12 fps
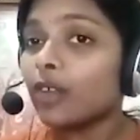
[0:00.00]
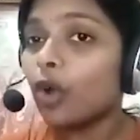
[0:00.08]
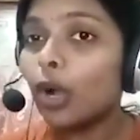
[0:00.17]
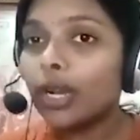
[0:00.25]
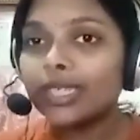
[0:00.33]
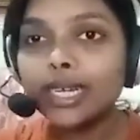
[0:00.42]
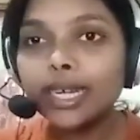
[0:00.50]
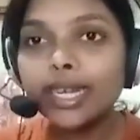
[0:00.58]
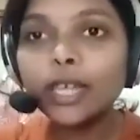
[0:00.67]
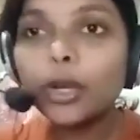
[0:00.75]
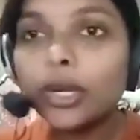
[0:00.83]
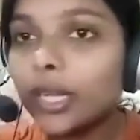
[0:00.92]
It was
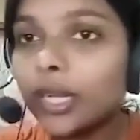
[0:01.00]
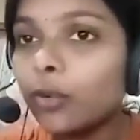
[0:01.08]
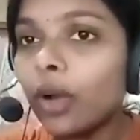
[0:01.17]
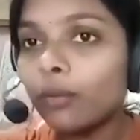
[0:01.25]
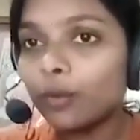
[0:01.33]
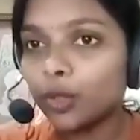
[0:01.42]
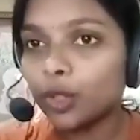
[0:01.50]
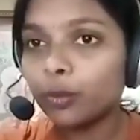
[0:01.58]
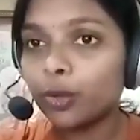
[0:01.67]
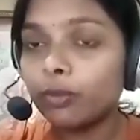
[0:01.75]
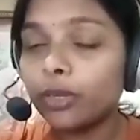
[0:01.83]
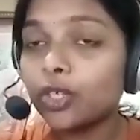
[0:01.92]
already on due
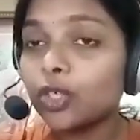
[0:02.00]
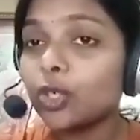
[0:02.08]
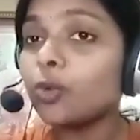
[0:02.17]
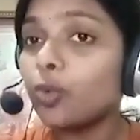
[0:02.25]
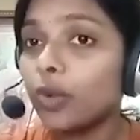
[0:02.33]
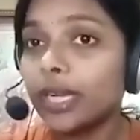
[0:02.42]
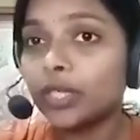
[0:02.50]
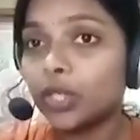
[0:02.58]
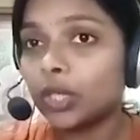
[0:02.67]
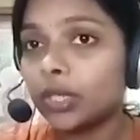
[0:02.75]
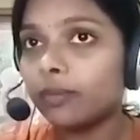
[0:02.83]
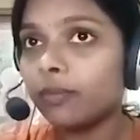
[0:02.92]
after the forfeiture,
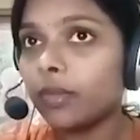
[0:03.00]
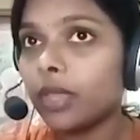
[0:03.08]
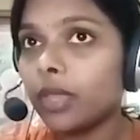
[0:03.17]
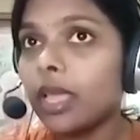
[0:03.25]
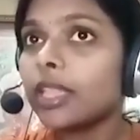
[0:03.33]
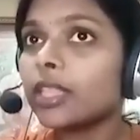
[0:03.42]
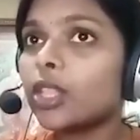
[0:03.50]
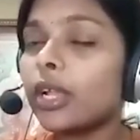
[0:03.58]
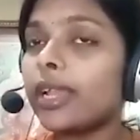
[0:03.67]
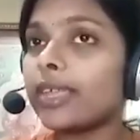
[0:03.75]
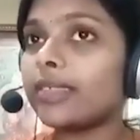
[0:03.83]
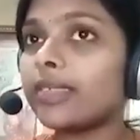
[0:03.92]
which
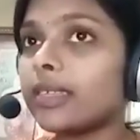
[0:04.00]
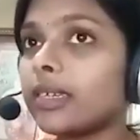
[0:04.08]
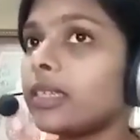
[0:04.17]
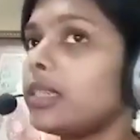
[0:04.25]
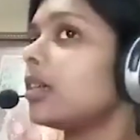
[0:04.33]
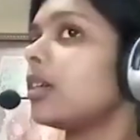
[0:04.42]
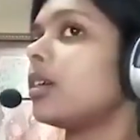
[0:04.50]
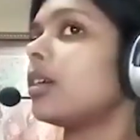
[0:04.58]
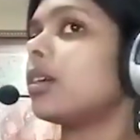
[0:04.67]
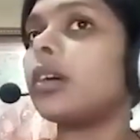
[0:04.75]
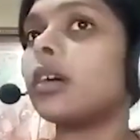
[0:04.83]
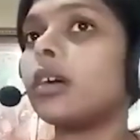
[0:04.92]
the
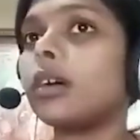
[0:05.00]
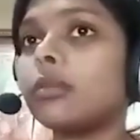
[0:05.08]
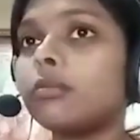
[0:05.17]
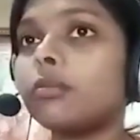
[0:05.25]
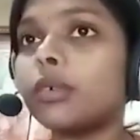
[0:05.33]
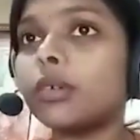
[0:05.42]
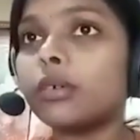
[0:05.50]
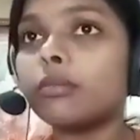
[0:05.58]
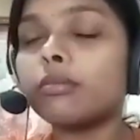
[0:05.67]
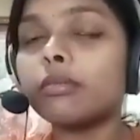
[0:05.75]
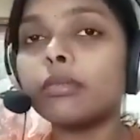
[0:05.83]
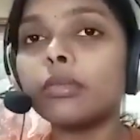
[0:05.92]
uh,
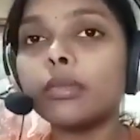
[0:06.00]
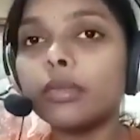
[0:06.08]
uh,